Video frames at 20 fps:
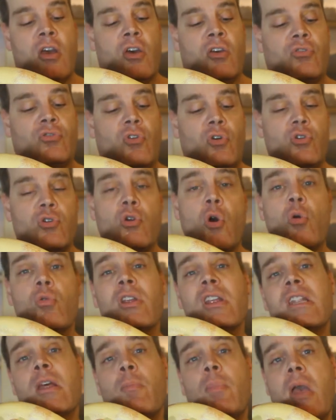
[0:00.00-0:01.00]
So you don't
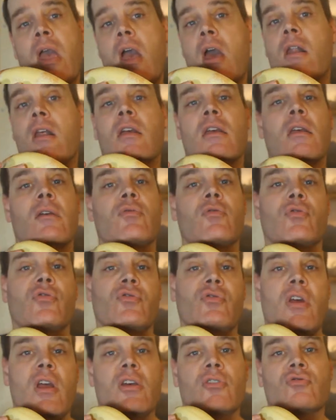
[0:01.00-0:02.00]
need to panic if your
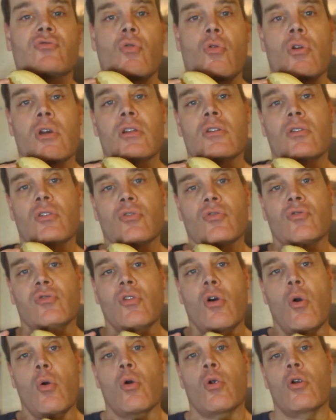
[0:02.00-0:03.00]
snake's growing a little
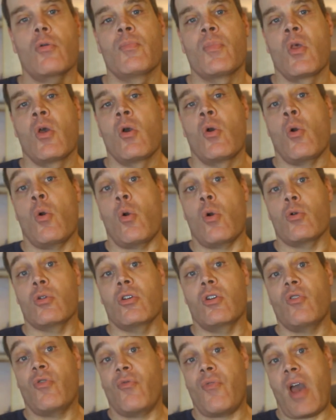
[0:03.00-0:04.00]
slower or a
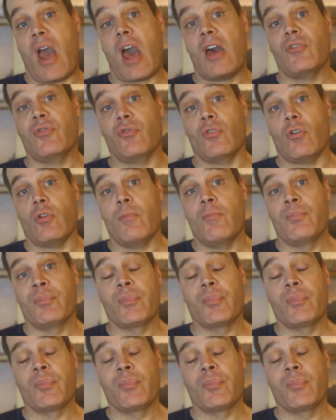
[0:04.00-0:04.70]
little faster.